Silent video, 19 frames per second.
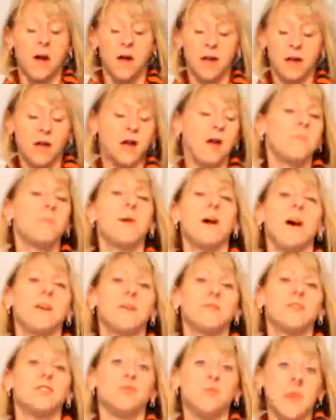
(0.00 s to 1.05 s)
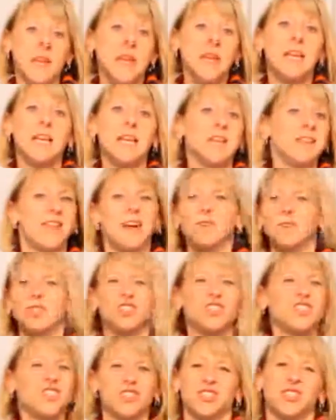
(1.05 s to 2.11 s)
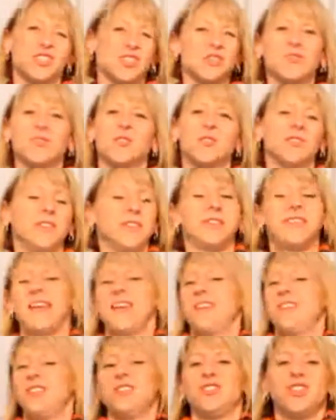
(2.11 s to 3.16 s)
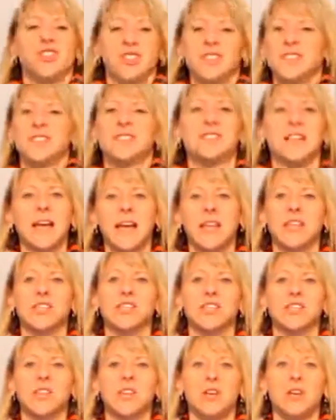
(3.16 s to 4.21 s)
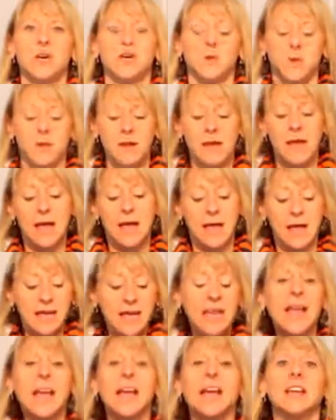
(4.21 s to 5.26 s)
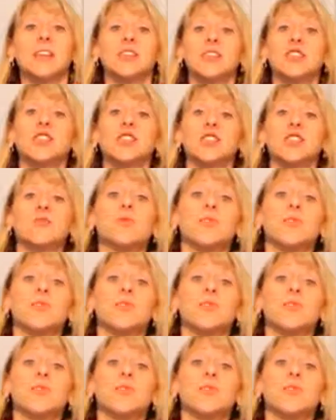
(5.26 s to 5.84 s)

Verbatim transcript: a cup of zucchini that was just zoodled. It takes just a second to do. And again, looks